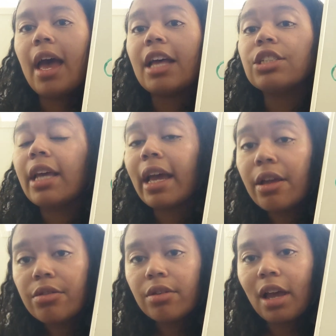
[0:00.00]
And to
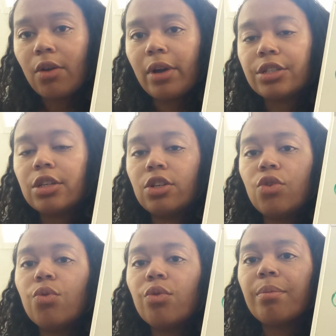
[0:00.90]
answer that question,
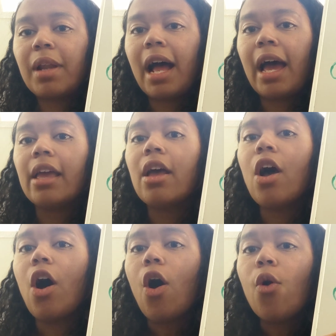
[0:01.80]
you would reply,
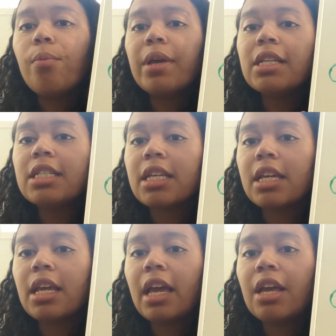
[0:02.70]
open
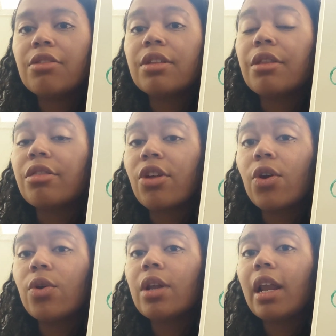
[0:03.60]
D is the
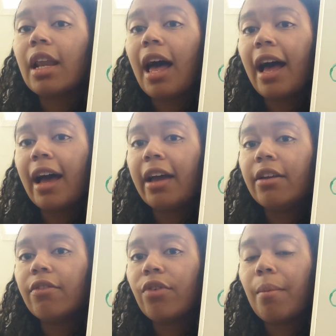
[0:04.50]
3rd
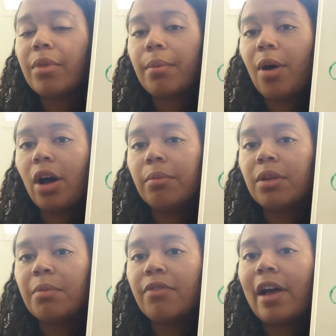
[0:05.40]
line from the bottom.
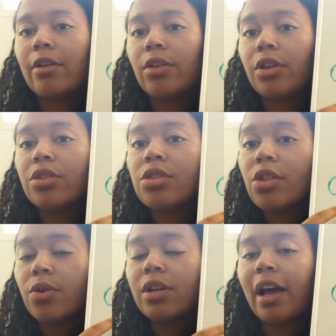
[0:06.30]
It can be found on the
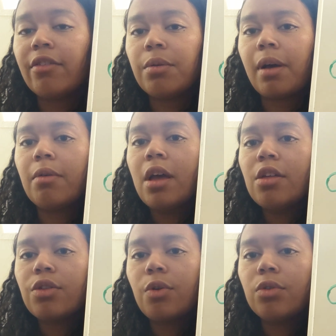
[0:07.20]
3rd line from the bottom.
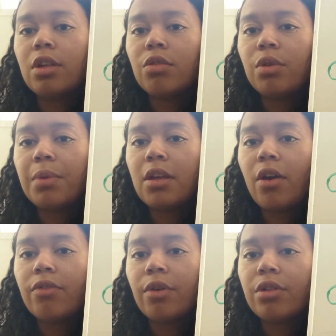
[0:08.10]
So this would be
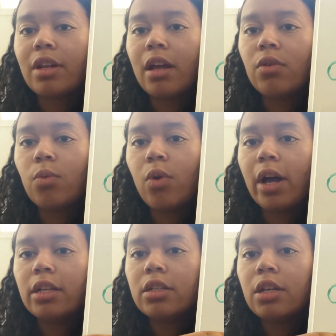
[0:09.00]
our first line,
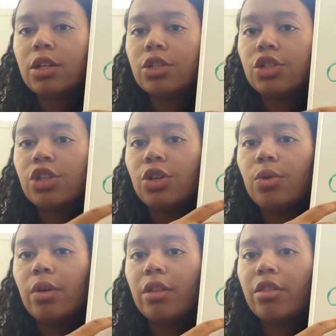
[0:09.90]
1,
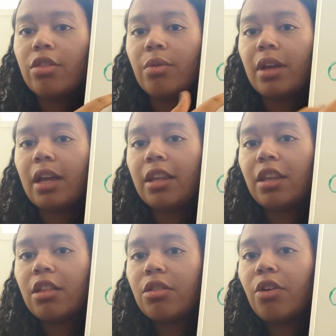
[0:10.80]
2, 3, and
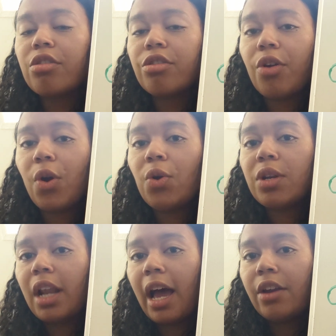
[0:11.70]
this is our
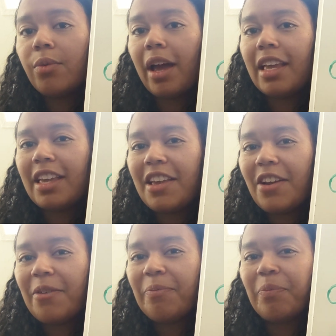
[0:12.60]
3rd line right here.